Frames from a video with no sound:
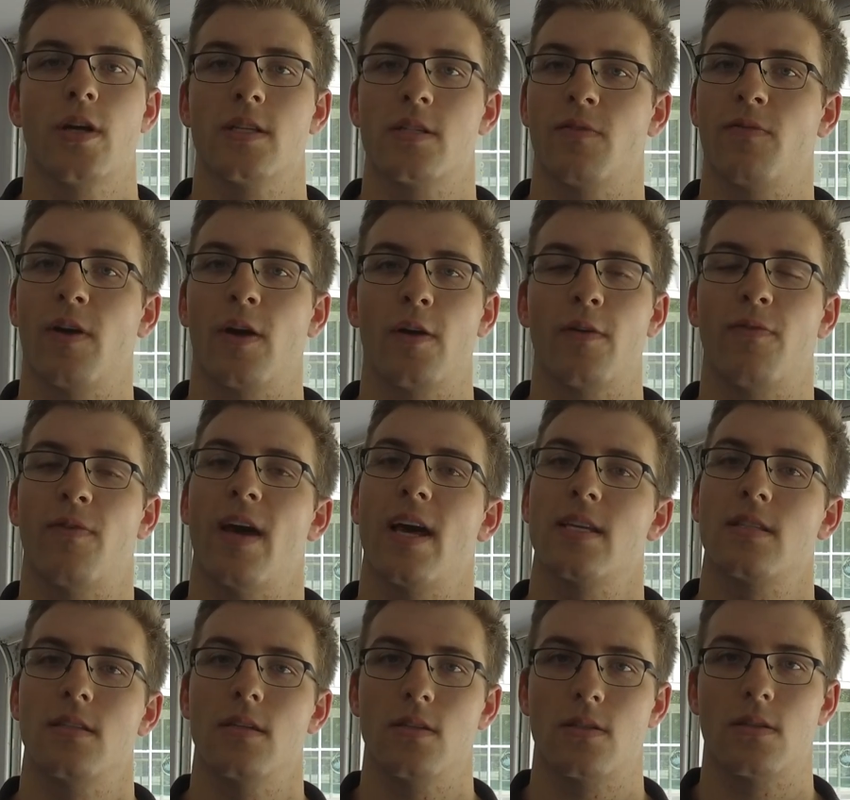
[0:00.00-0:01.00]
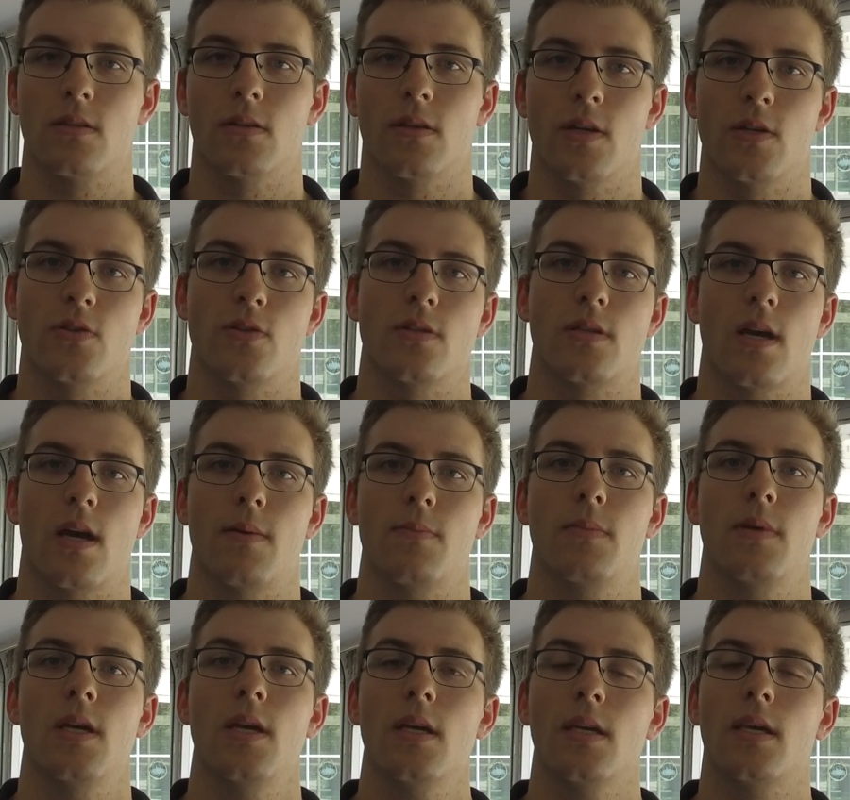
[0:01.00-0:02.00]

has a very fast installation time,